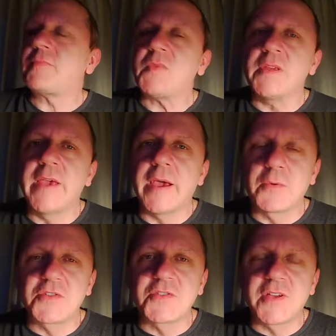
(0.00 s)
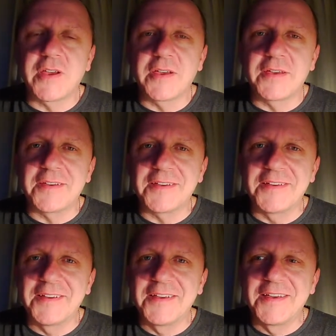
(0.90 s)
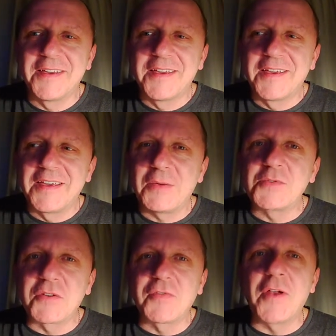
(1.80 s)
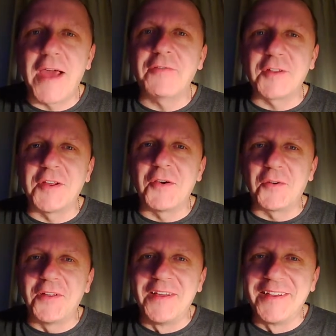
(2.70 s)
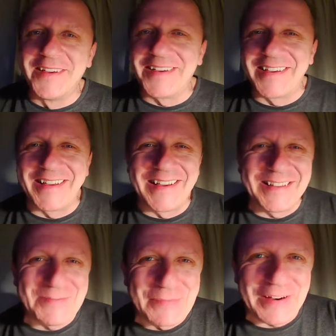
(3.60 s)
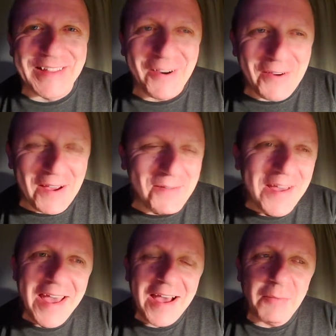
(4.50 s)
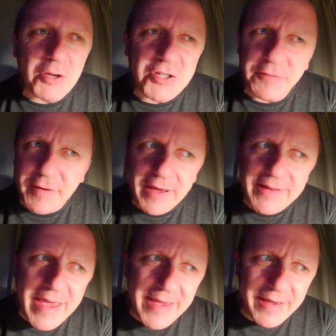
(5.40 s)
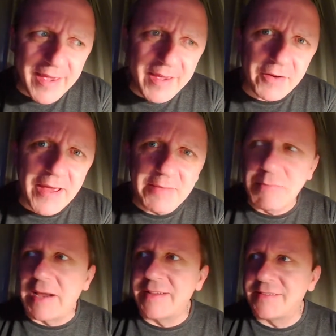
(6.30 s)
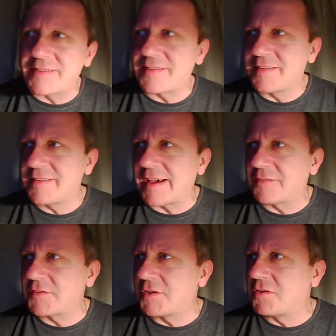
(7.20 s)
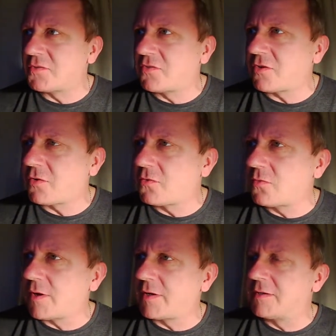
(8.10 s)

Yeah, it was a fun afternoon. Let's put it that way. I'm not sure if I had 8 or 9 pints that afternoon. So,